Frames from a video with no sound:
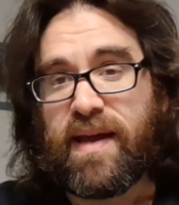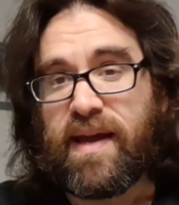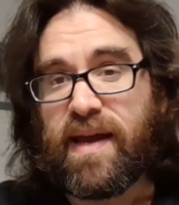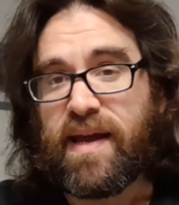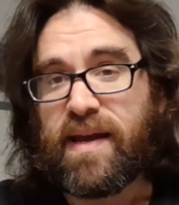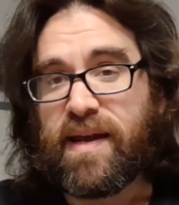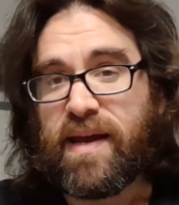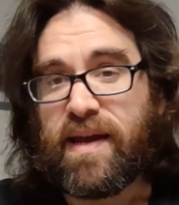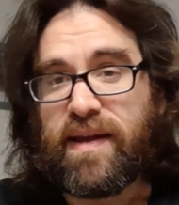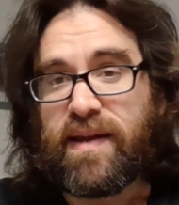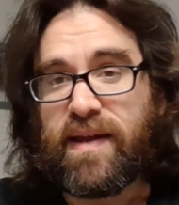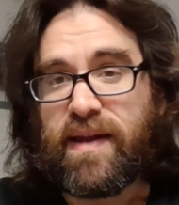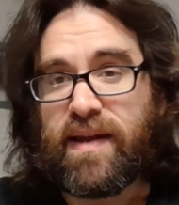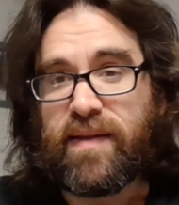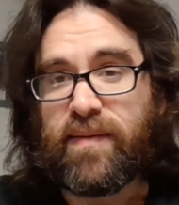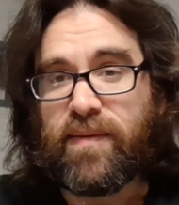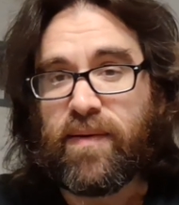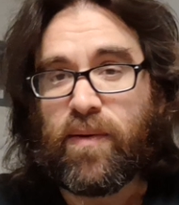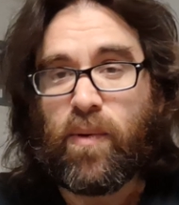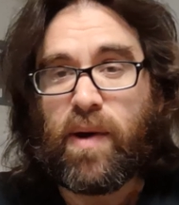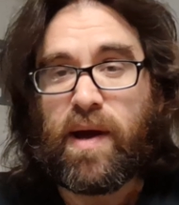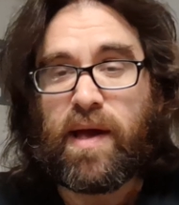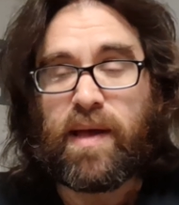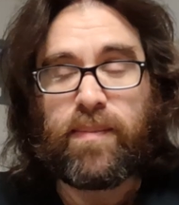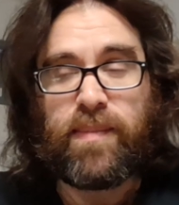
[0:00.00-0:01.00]
and a
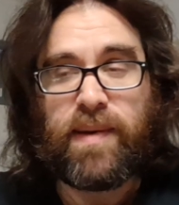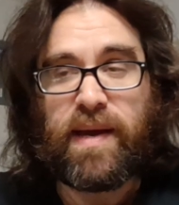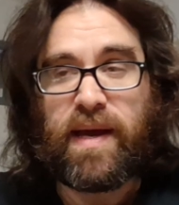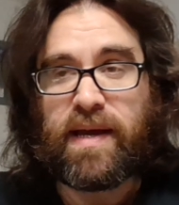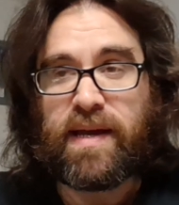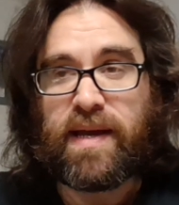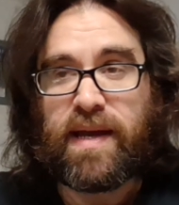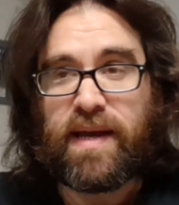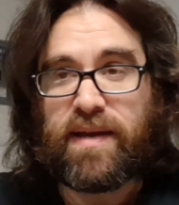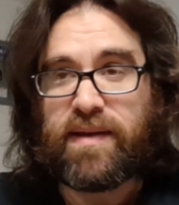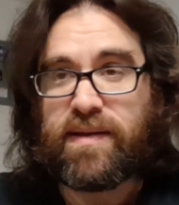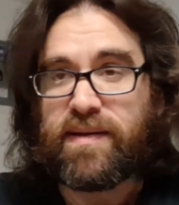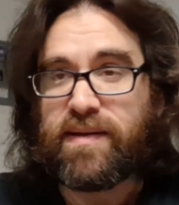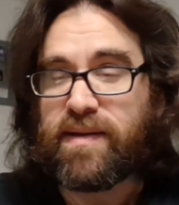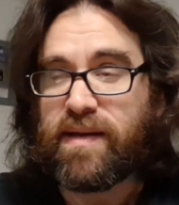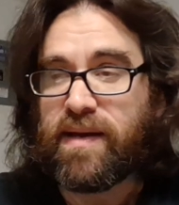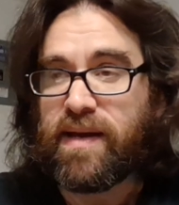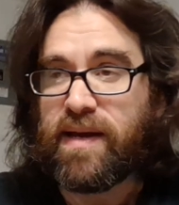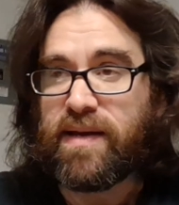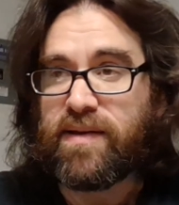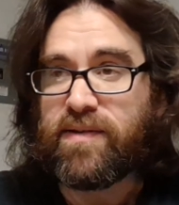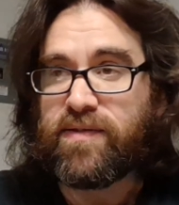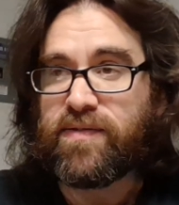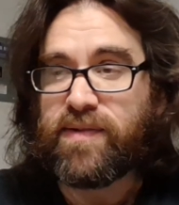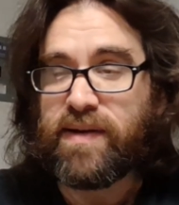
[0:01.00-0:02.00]
while back I
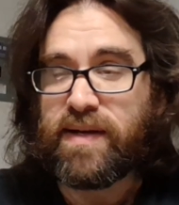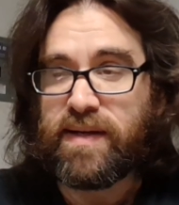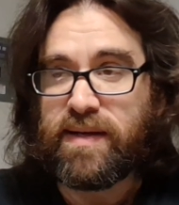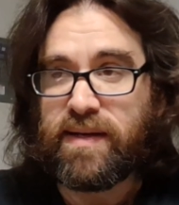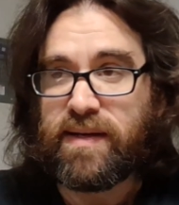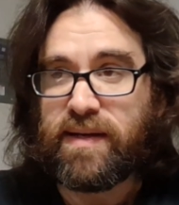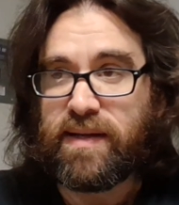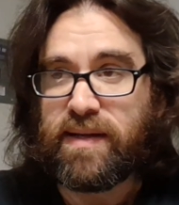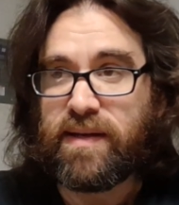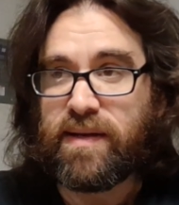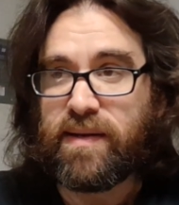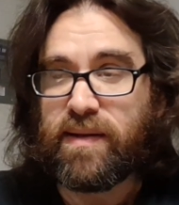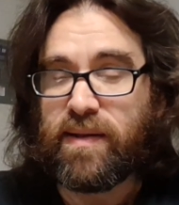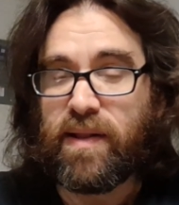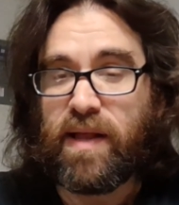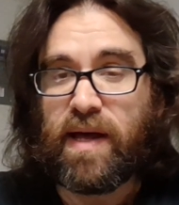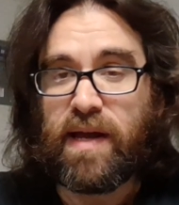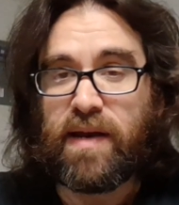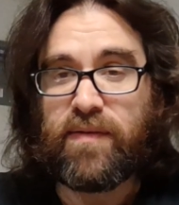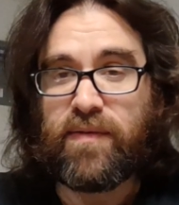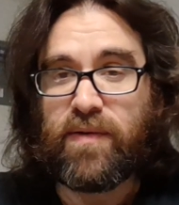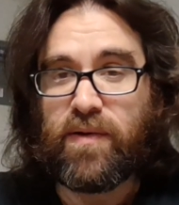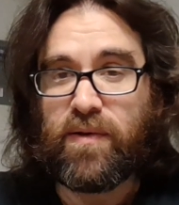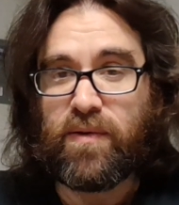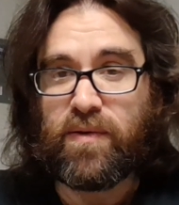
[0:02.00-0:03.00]
had traded in a
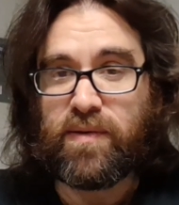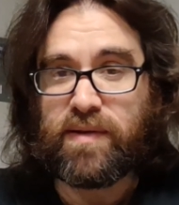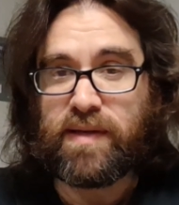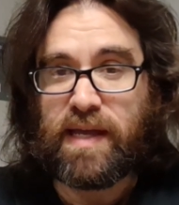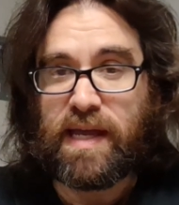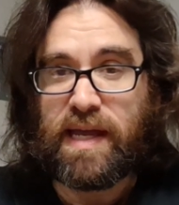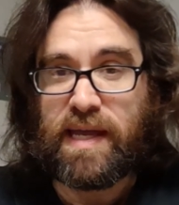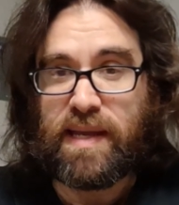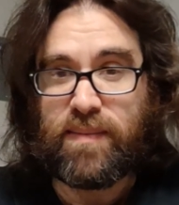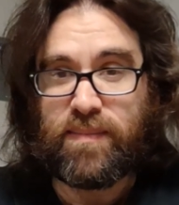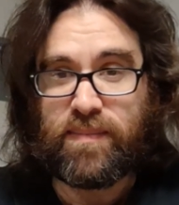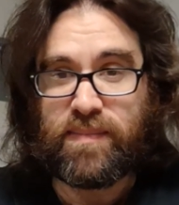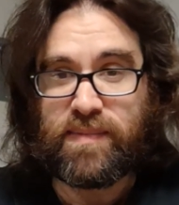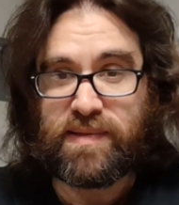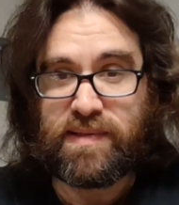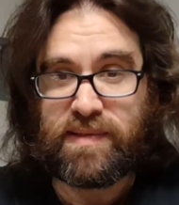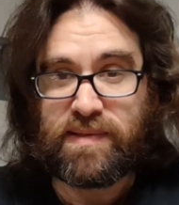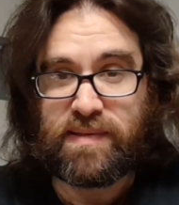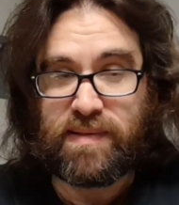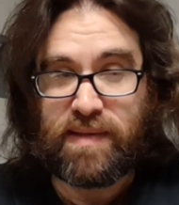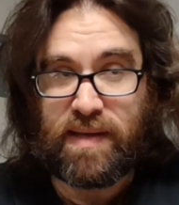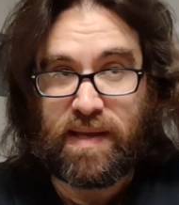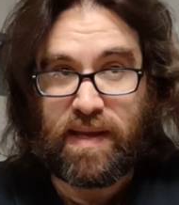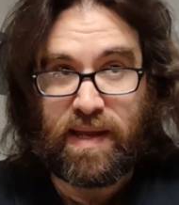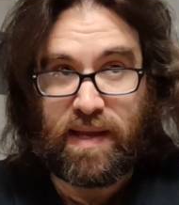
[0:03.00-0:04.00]
lot of old
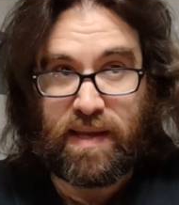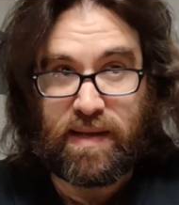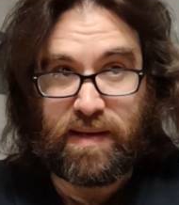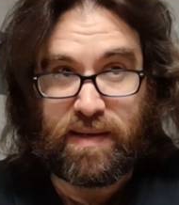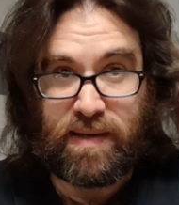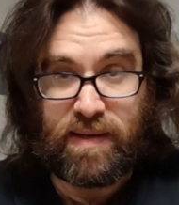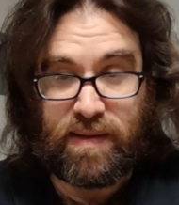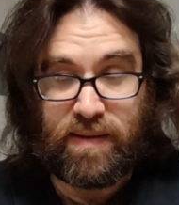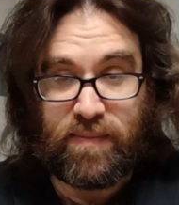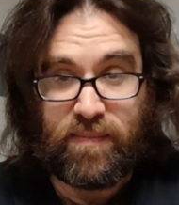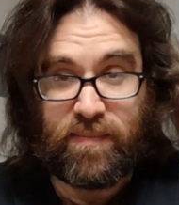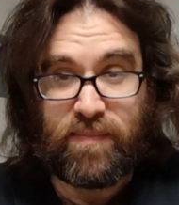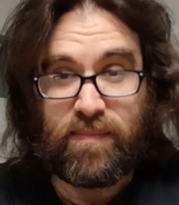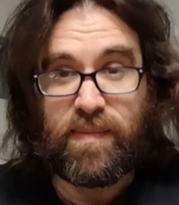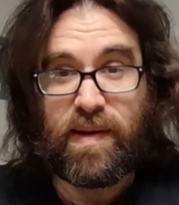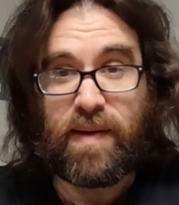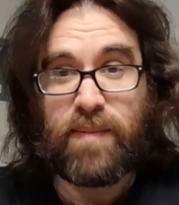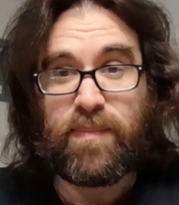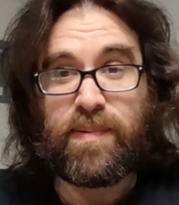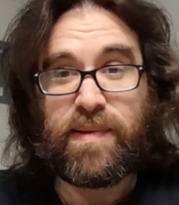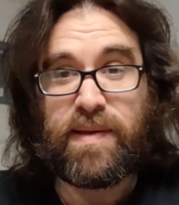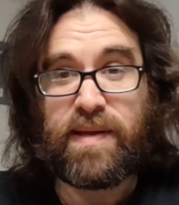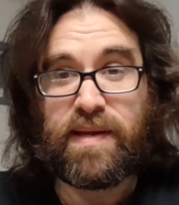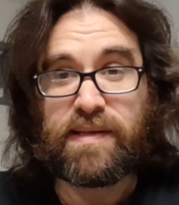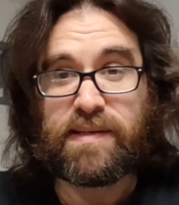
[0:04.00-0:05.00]
games and my
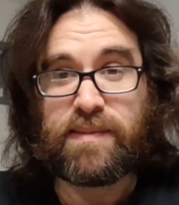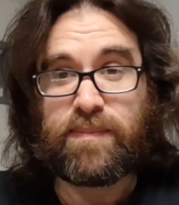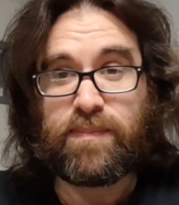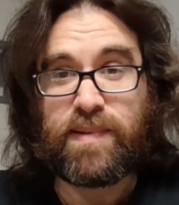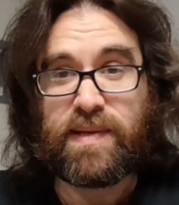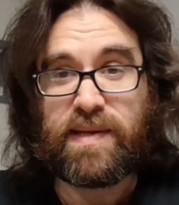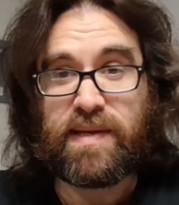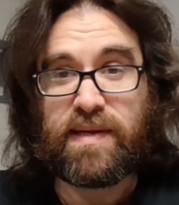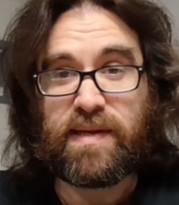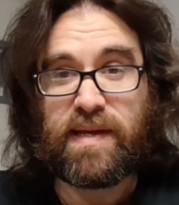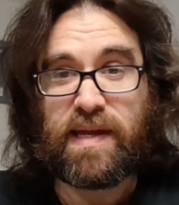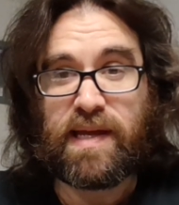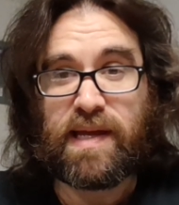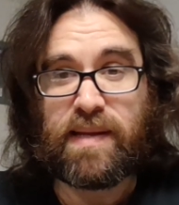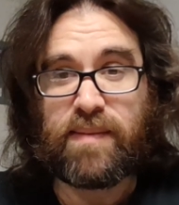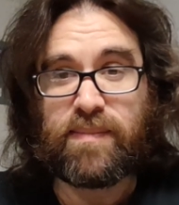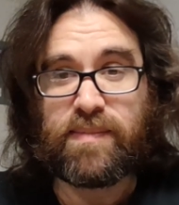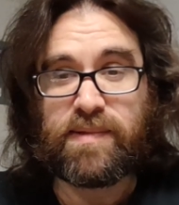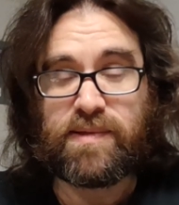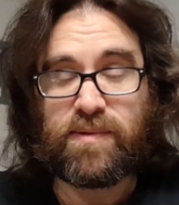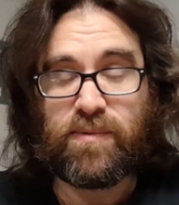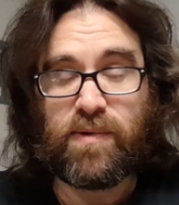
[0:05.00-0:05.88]
PSP games.